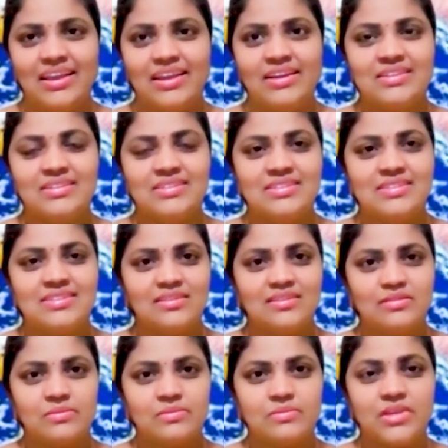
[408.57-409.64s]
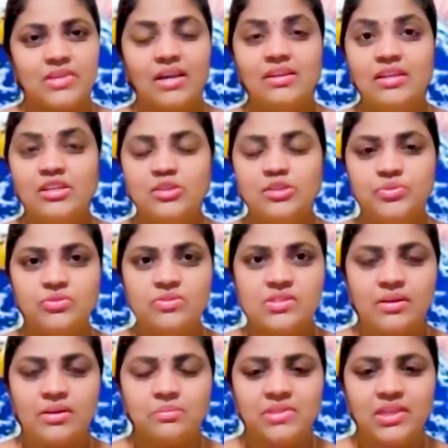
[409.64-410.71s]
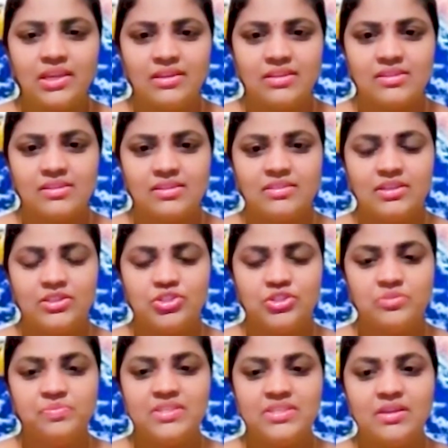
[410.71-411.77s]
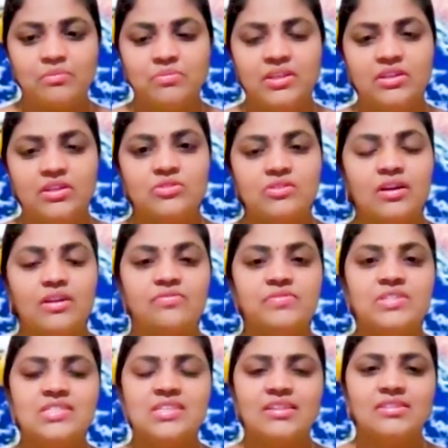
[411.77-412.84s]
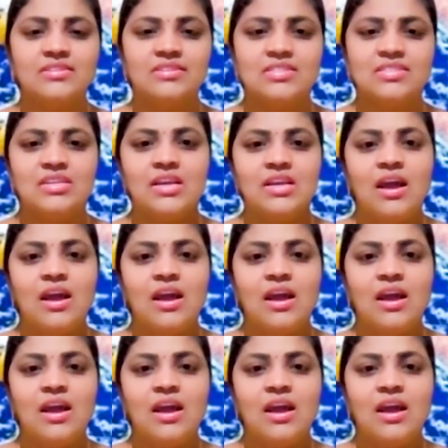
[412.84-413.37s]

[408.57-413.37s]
And I need to prove something. There should be something to convince others.